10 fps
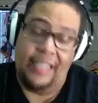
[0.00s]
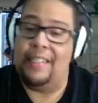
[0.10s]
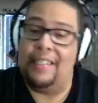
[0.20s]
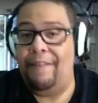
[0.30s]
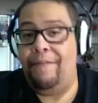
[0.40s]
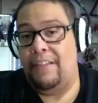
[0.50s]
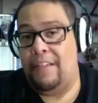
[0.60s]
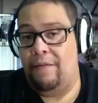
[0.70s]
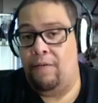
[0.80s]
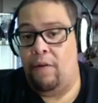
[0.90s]
a
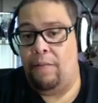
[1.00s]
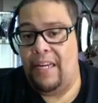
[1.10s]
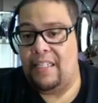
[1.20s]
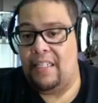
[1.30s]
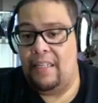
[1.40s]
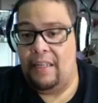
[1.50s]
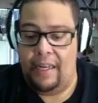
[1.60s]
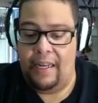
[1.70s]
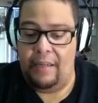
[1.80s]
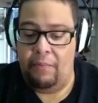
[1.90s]
defensive form basically,
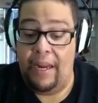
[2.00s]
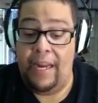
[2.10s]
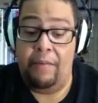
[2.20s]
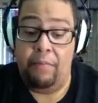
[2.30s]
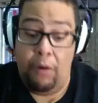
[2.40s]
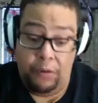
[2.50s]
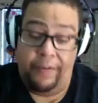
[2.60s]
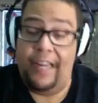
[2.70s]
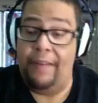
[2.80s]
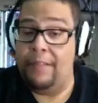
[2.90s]
and made most
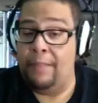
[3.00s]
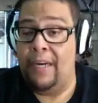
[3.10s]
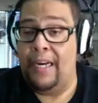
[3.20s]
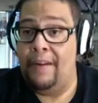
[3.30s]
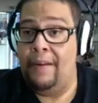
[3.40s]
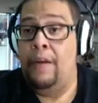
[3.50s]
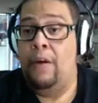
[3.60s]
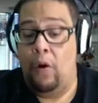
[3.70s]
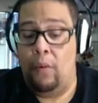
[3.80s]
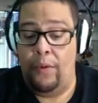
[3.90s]
famous by
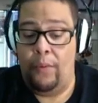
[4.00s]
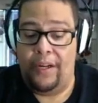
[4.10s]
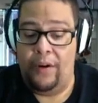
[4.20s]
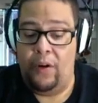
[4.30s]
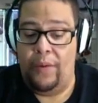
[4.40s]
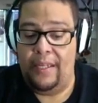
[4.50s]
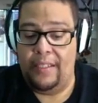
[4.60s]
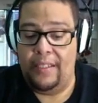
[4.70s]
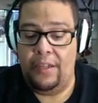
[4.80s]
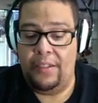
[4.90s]
Obi-Wan Kenobi, and
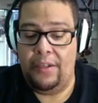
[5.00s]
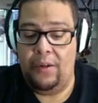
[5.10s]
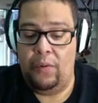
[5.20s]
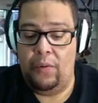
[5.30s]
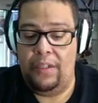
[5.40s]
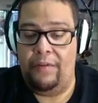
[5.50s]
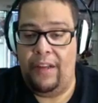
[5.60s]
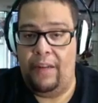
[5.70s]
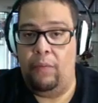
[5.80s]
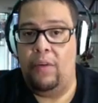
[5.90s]
that's also
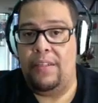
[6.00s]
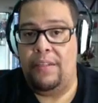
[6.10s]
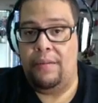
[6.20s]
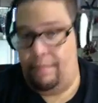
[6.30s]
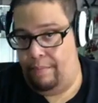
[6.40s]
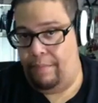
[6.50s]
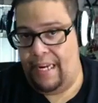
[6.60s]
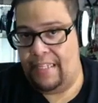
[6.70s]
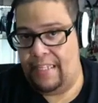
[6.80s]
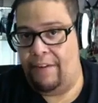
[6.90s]
developed once
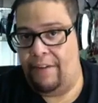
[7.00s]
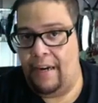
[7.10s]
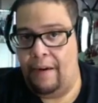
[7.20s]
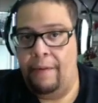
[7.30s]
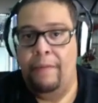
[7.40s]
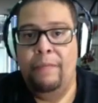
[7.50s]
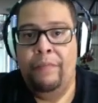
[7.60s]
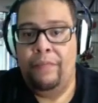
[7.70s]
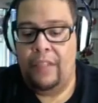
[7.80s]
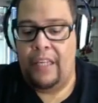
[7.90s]
Blast of Fire
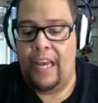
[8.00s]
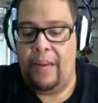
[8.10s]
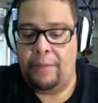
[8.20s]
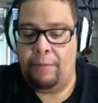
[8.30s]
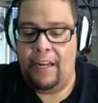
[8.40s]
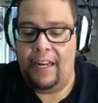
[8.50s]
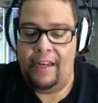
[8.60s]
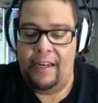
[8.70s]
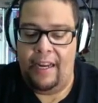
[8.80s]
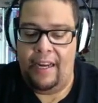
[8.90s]
came into play,
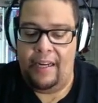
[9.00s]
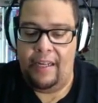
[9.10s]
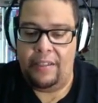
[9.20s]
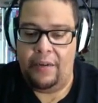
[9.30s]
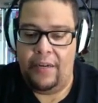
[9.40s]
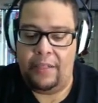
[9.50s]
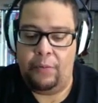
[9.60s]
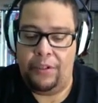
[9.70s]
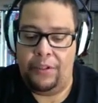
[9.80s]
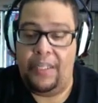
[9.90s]
and so
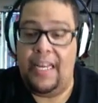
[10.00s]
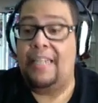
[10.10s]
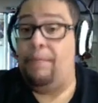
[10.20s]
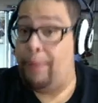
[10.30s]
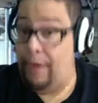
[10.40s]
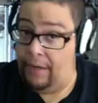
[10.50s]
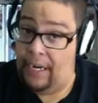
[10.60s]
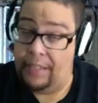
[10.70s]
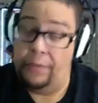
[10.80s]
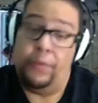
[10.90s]
that
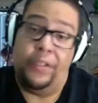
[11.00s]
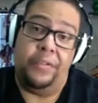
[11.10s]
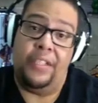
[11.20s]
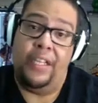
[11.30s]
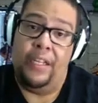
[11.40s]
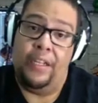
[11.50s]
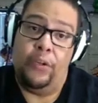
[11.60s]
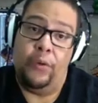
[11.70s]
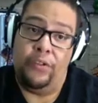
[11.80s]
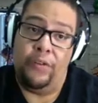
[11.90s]
paradox is what you see
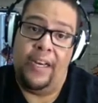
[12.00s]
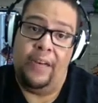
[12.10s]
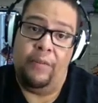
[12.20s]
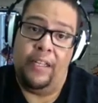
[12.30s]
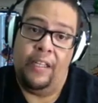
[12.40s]
Luke training with